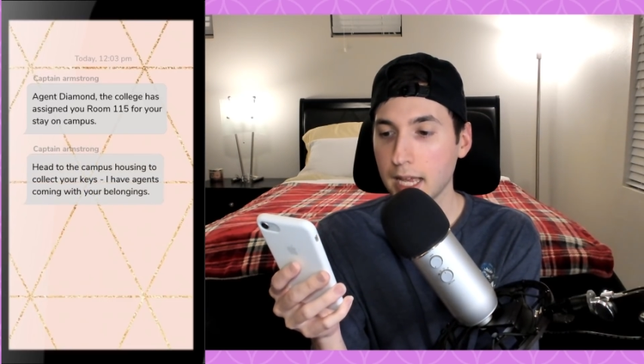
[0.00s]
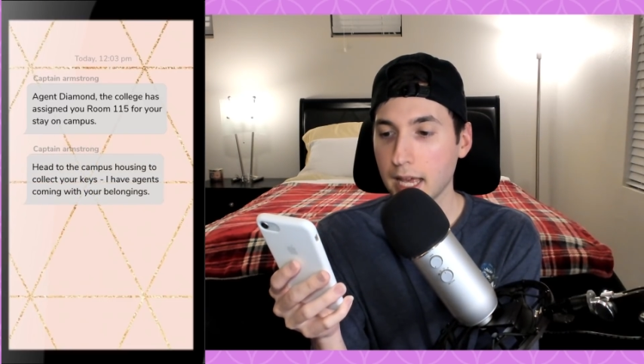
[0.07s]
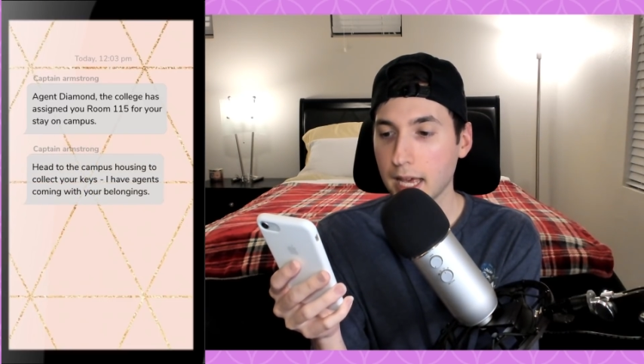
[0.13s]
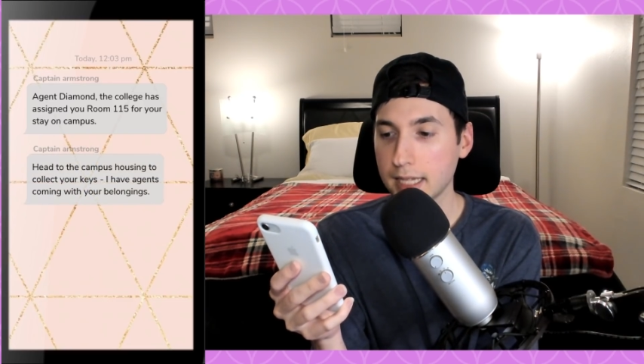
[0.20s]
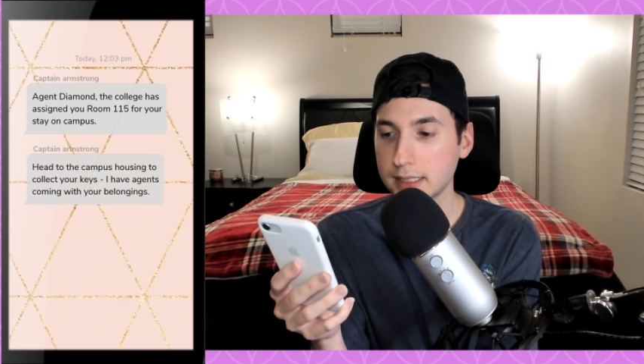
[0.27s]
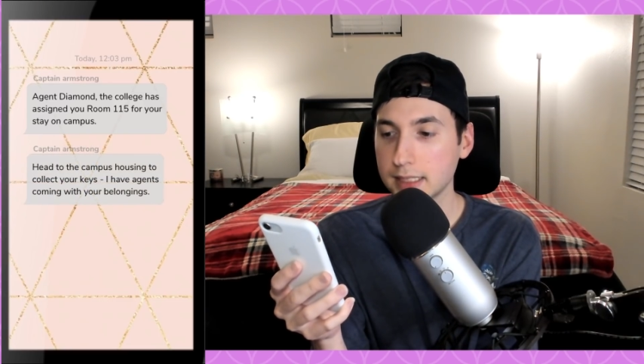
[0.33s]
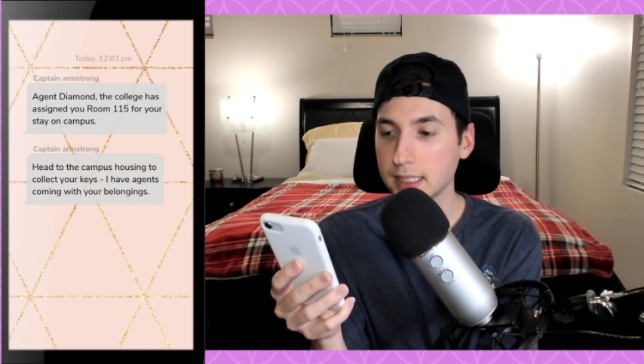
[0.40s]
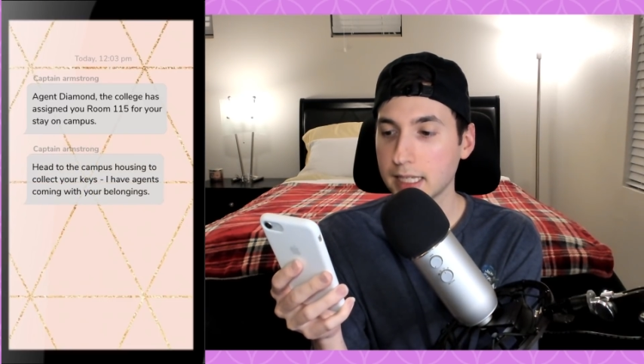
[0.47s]

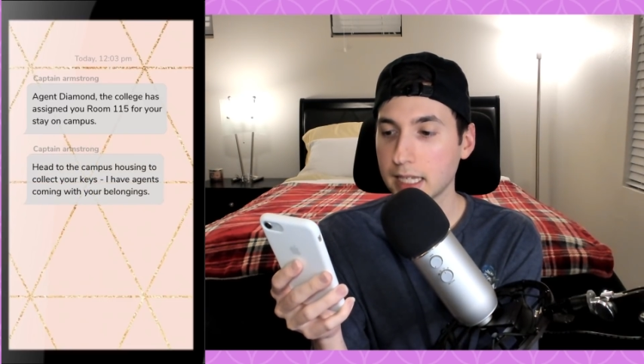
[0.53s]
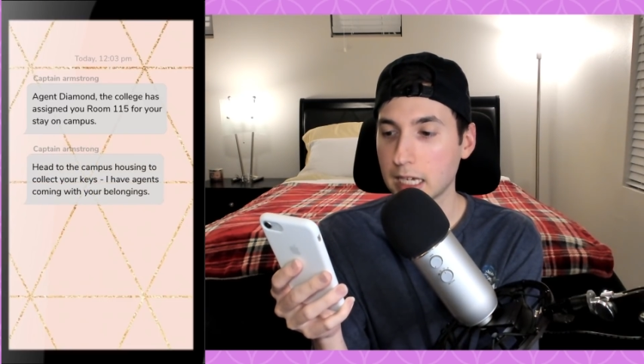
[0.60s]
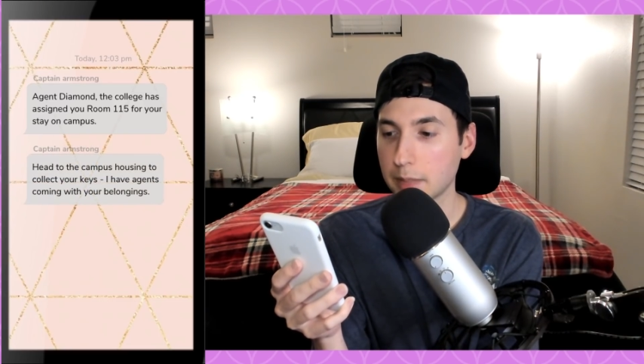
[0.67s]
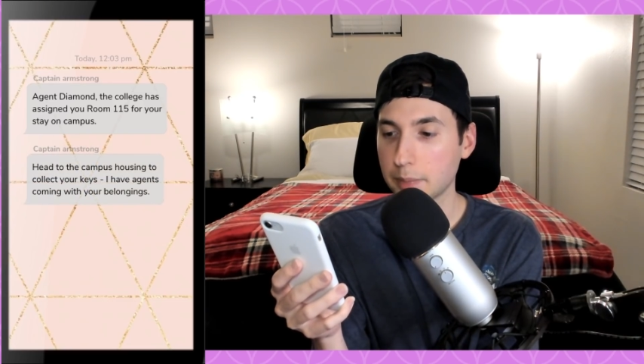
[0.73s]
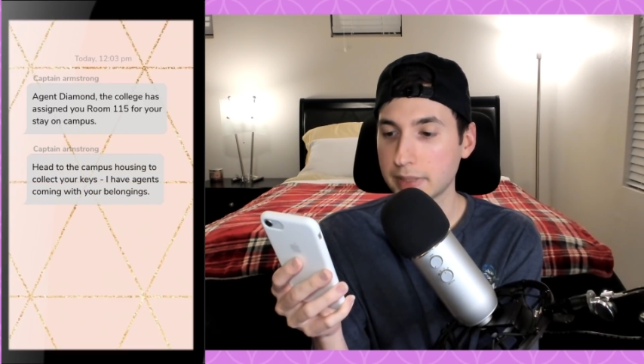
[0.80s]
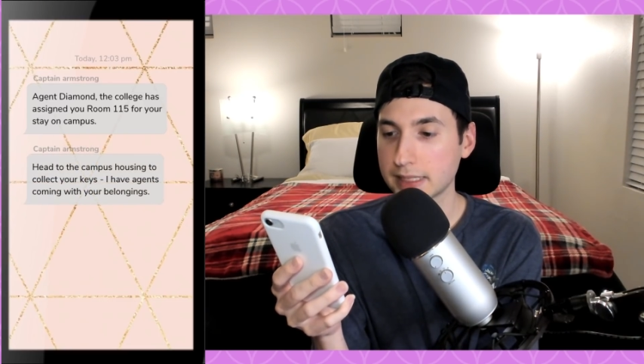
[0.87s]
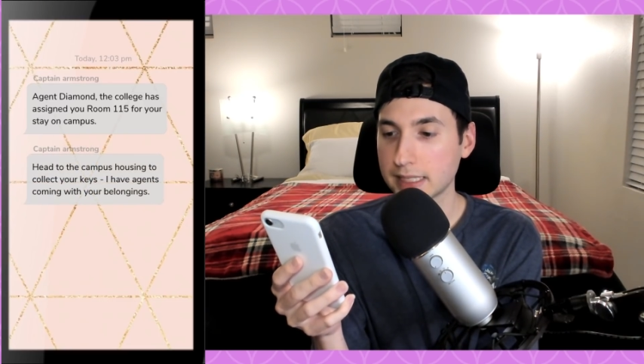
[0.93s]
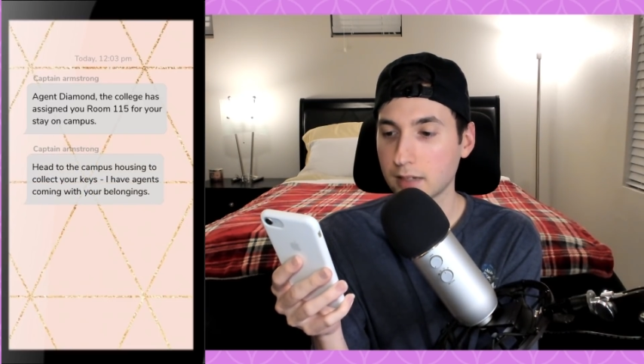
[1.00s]
Head to the
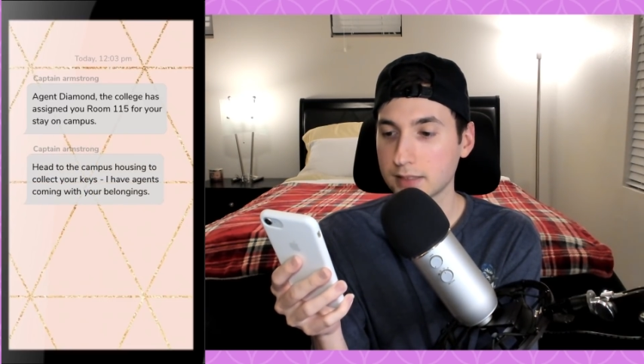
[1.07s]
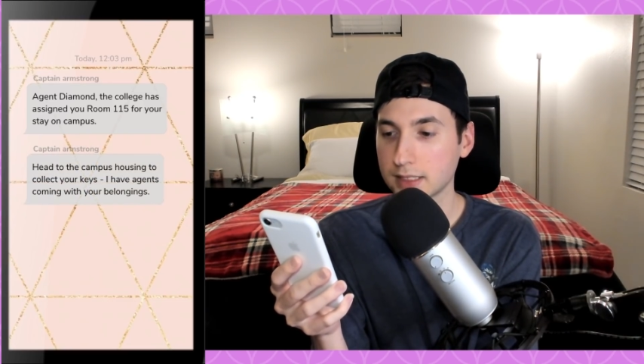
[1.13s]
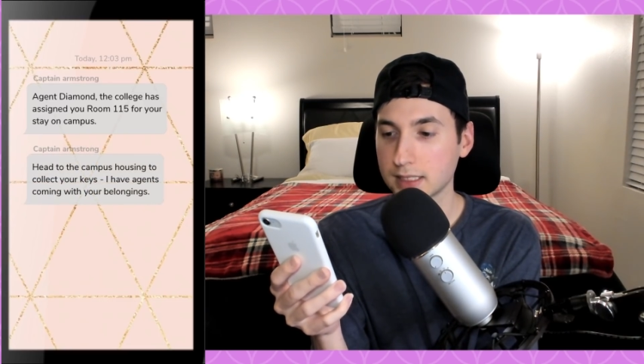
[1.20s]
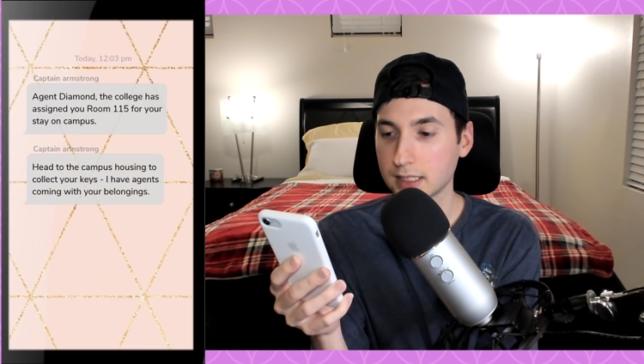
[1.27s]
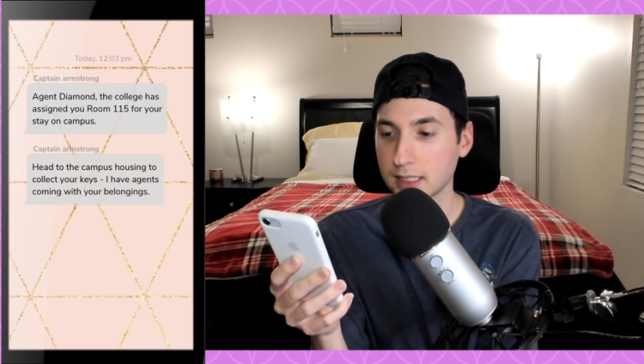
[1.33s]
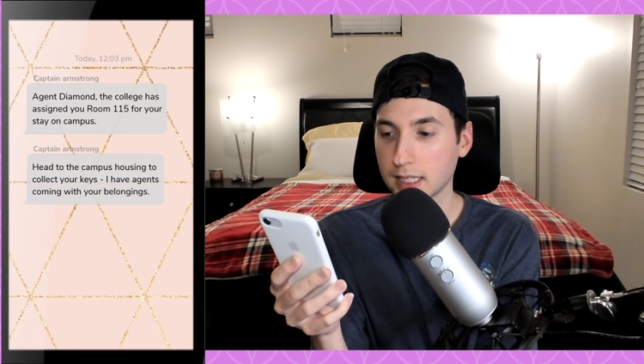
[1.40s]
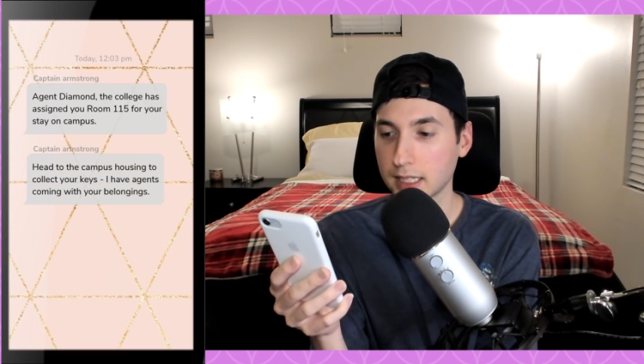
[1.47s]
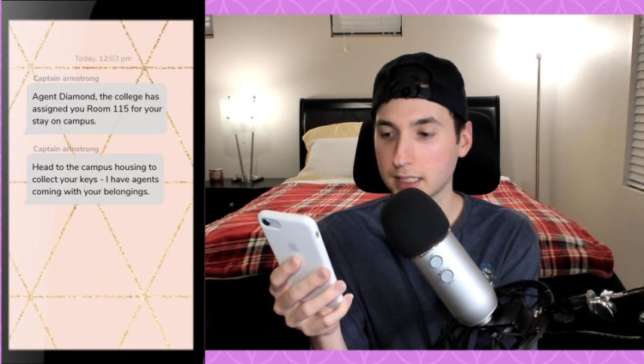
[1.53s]
campus housing
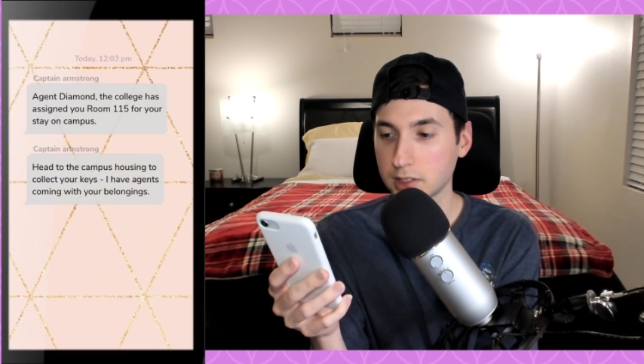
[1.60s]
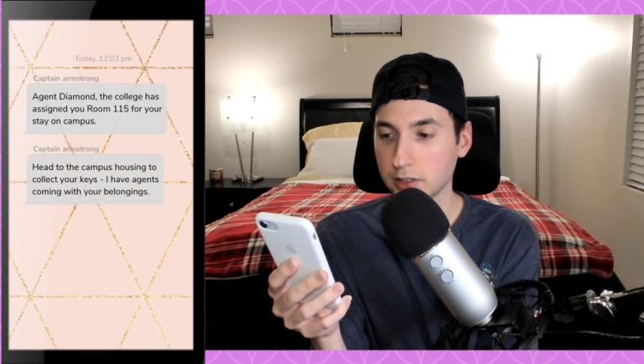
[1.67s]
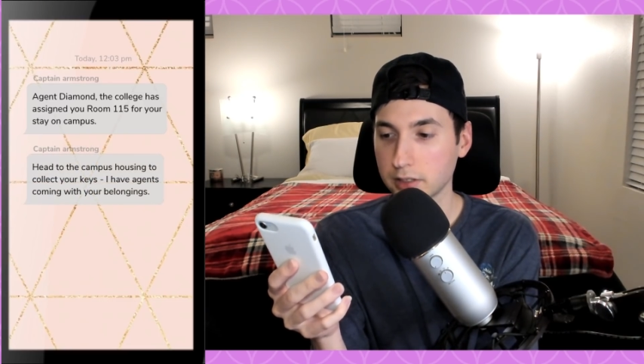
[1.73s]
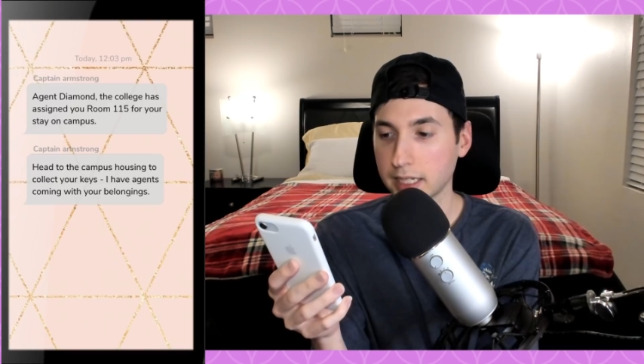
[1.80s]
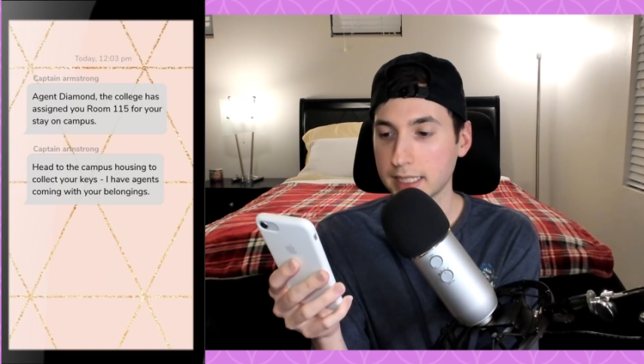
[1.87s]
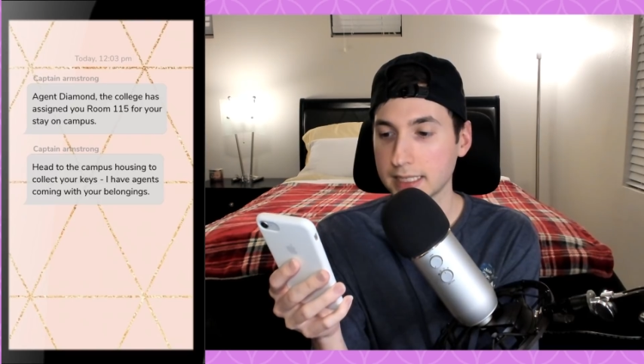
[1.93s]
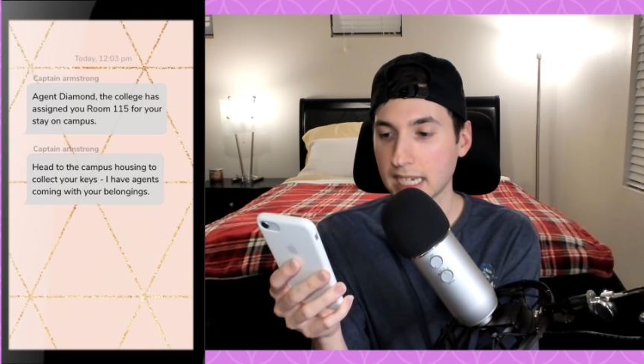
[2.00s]
to collect your keys.